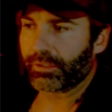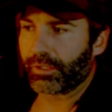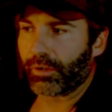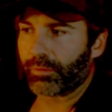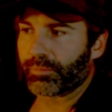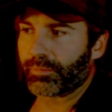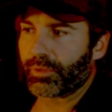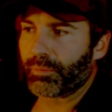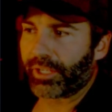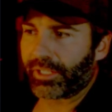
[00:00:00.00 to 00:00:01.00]
You
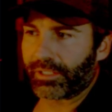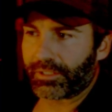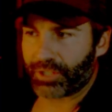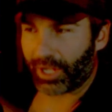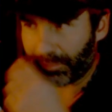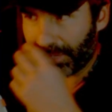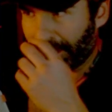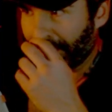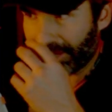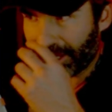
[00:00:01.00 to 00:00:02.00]
might get a check back
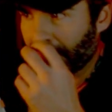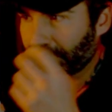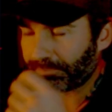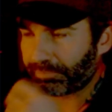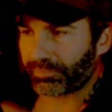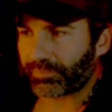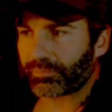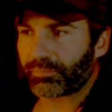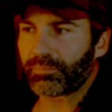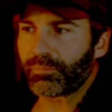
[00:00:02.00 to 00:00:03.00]
of that.
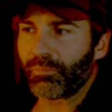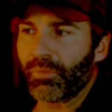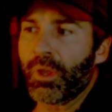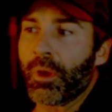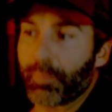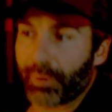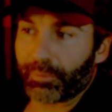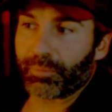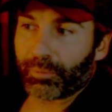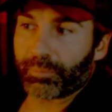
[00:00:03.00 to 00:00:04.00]
But
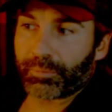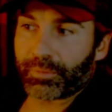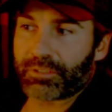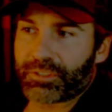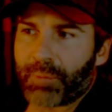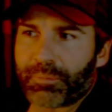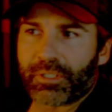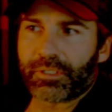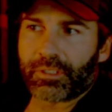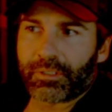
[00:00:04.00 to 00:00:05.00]
it's something
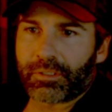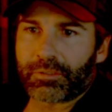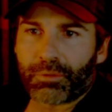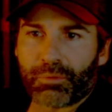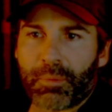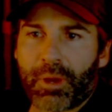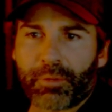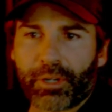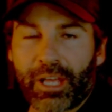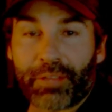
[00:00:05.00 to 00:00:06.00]
to remember,
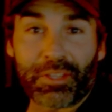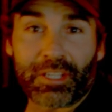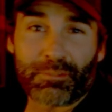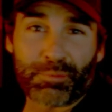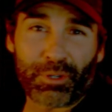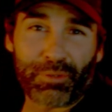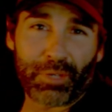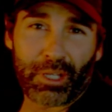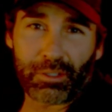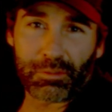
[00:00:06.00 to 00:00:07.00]
and I think it's pretty
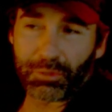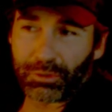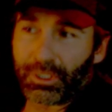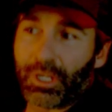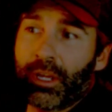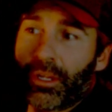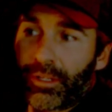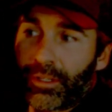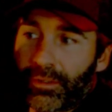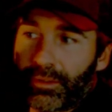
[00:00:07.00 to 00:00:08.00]
valuable.
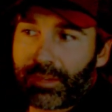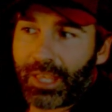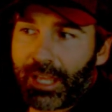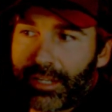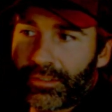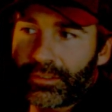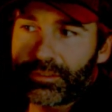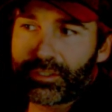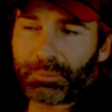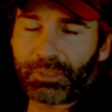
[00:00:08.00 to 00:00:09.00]
That
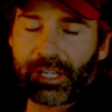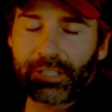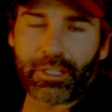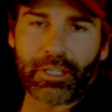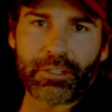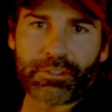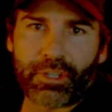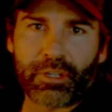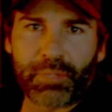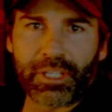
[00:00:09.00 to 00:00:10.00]
supply line is going
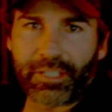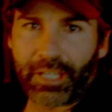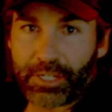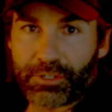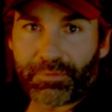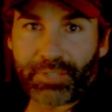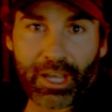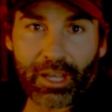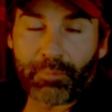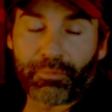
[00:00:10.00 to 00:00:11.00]
to be a gauge of
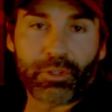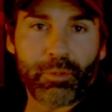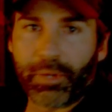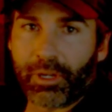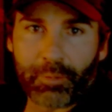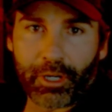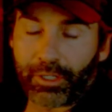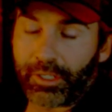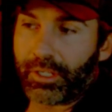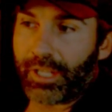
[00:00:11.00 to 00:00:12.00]
time for your bear market
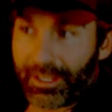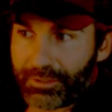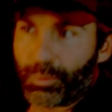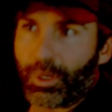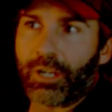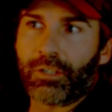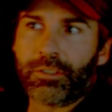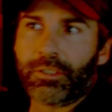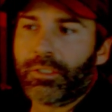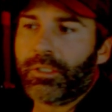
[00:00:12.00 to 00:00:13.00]
as well.
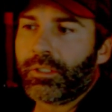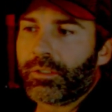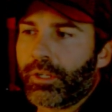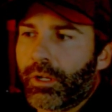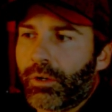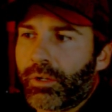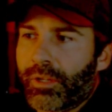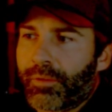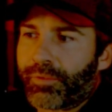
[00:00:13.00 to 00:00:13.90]
If